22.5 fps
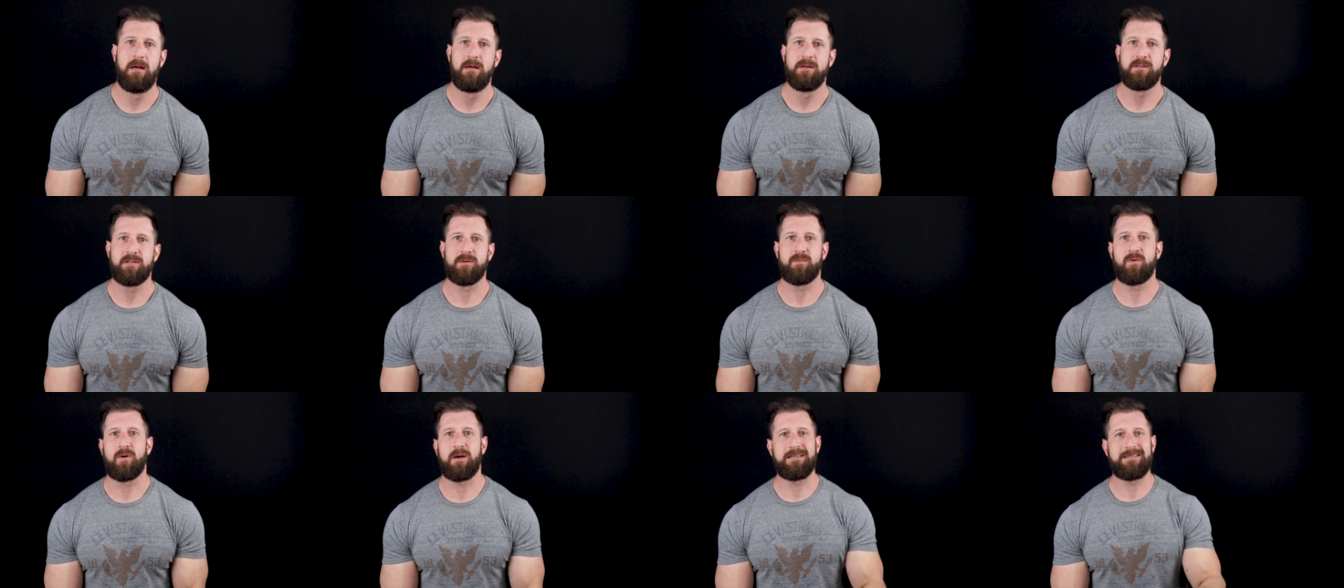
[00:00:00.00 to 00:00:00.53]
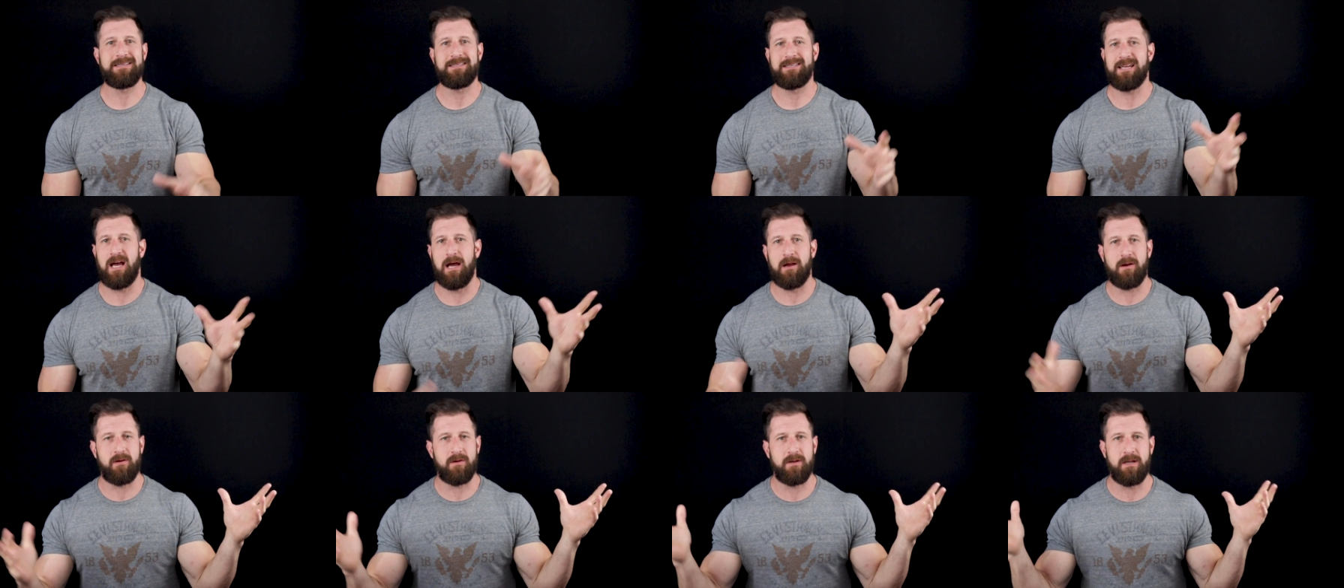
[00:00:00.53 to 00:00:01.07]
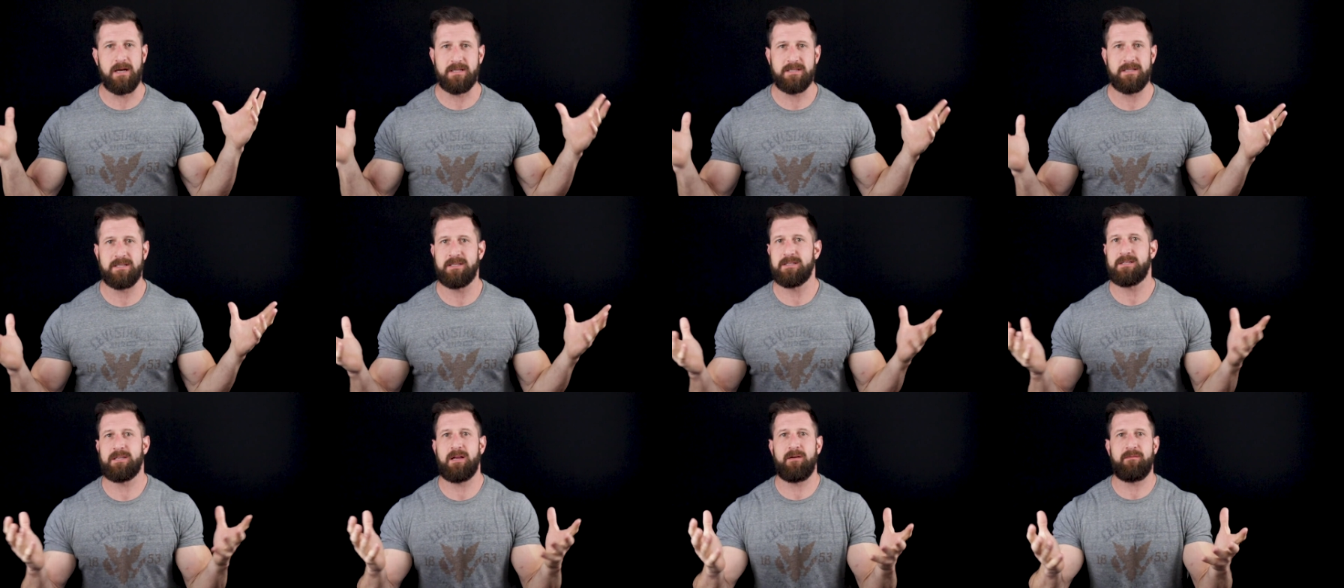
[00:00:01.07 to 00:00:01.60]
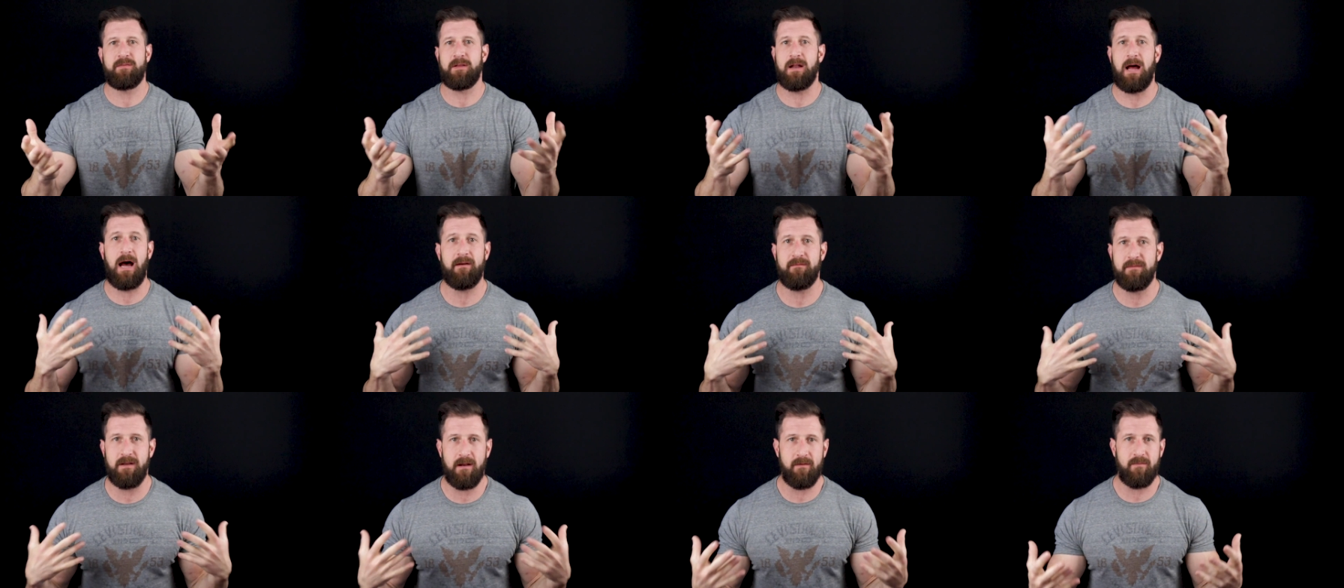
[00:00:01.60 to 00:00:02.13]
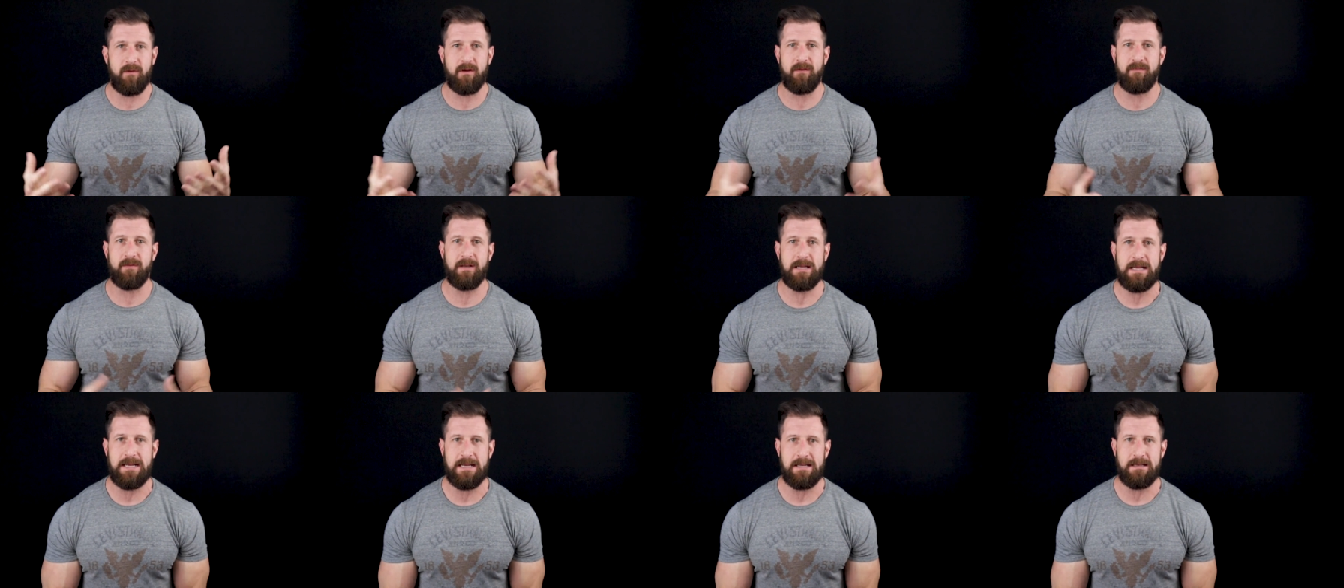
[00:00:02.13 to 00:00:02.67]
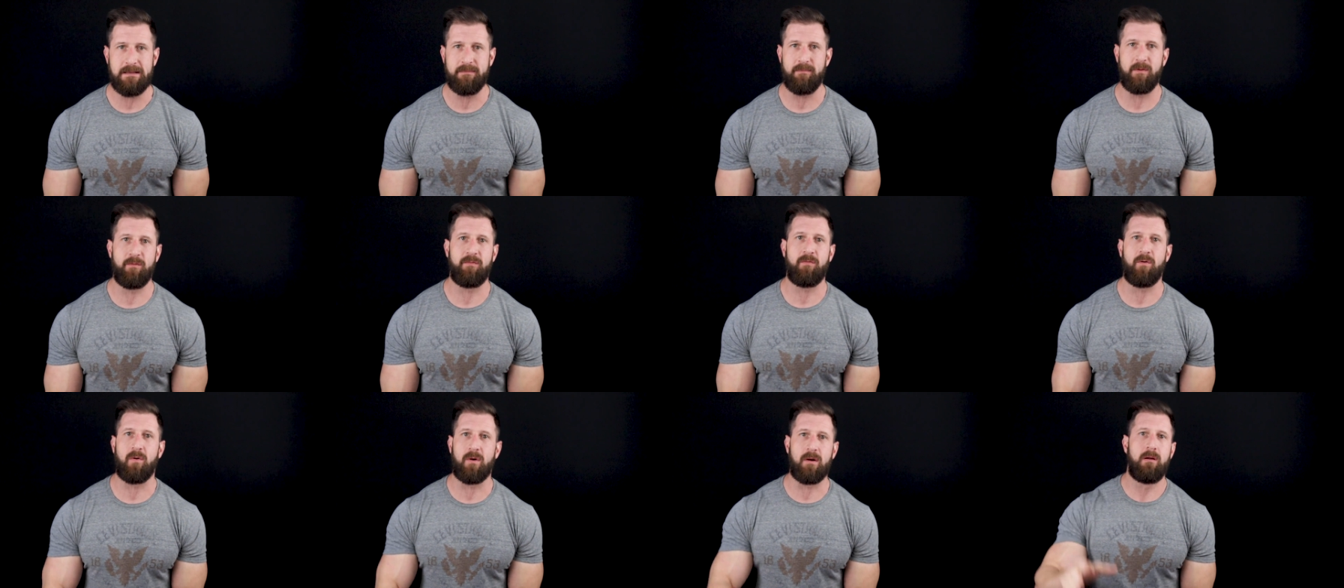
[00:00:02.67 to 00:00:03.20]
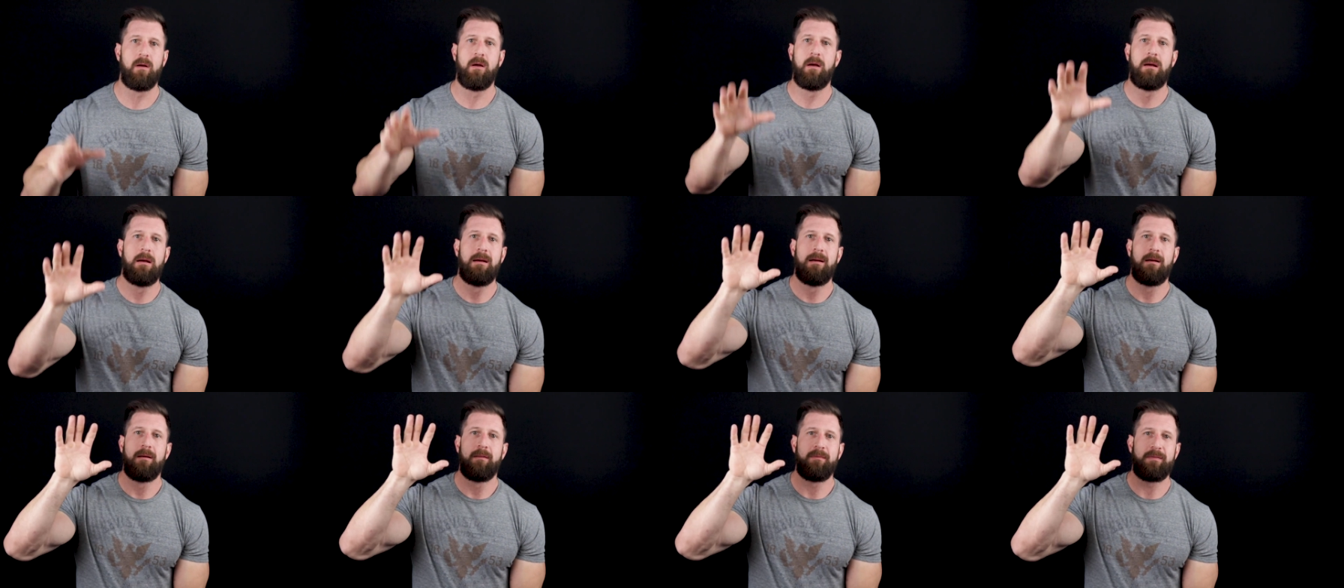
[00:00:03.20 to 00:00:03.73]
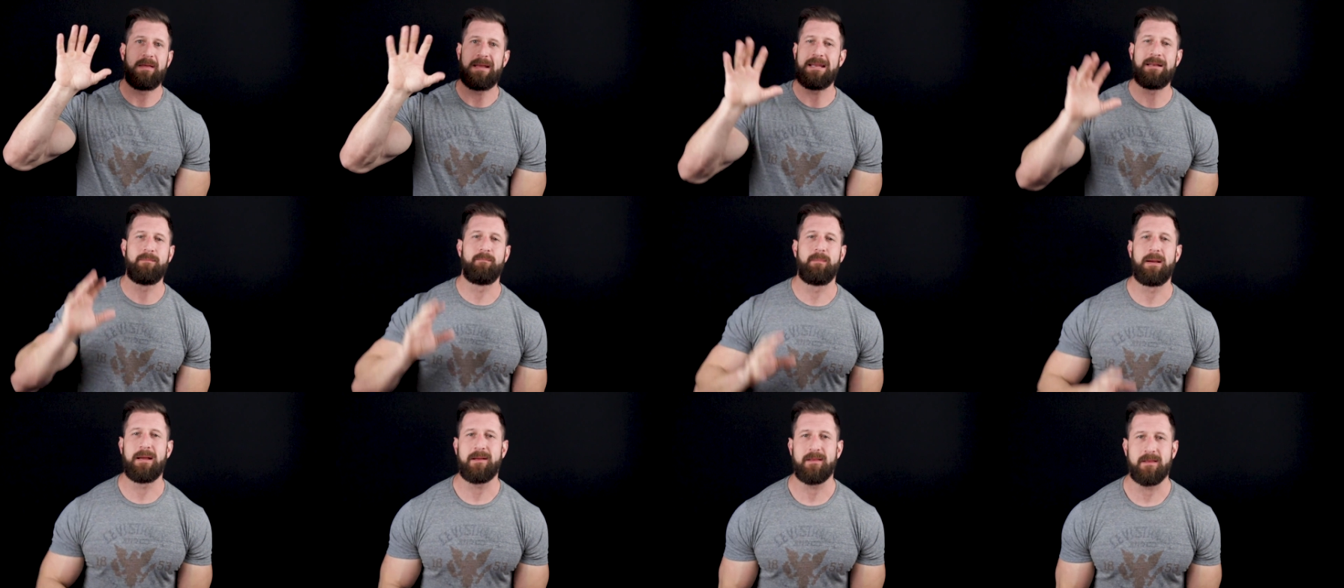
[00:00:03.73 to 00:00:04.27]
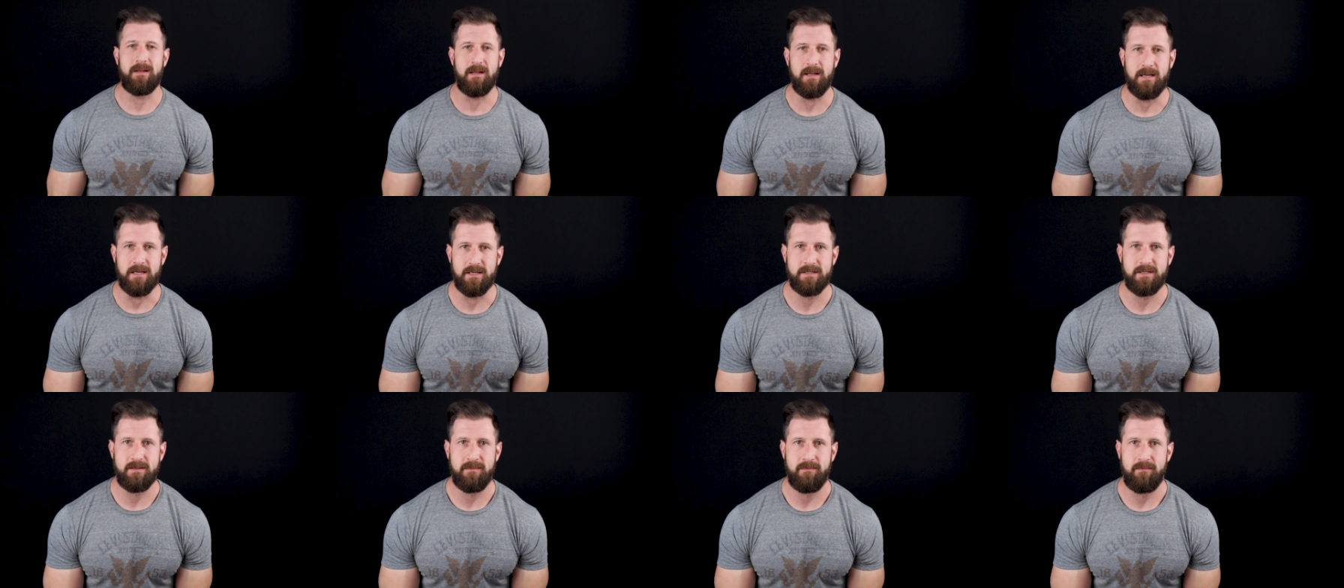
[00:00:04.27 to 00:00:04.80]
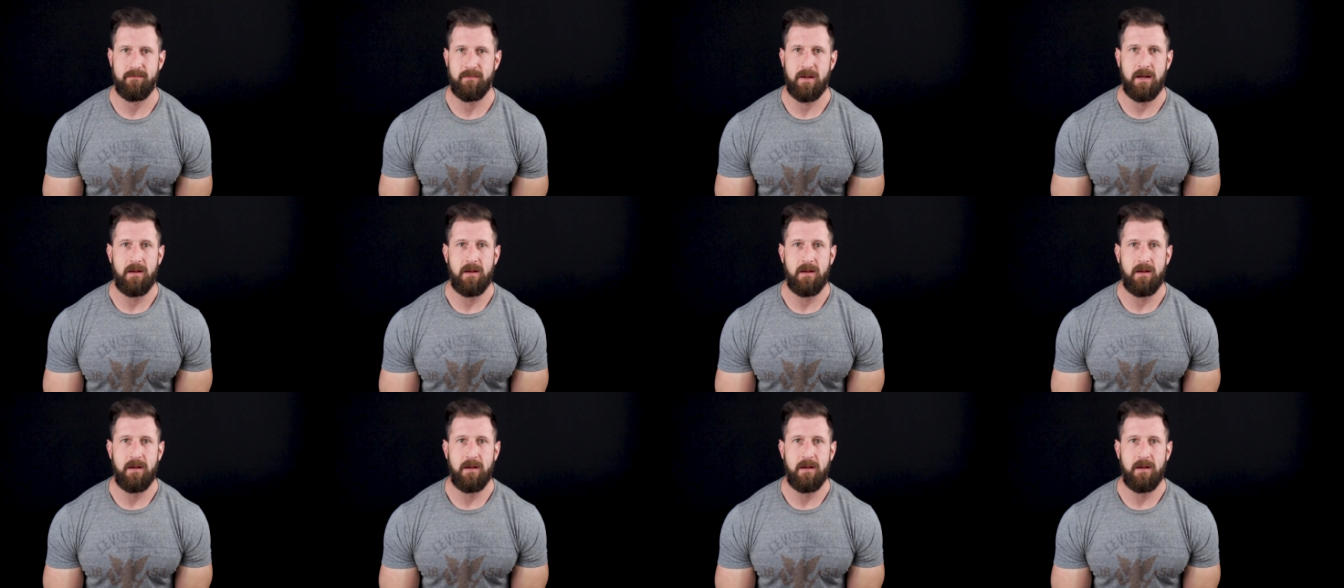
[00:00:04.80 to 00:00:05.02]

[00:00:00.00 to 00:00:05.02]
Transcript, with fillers: some crazy tiger nuts and stuff that I've never even eaten before. They didn't make the list.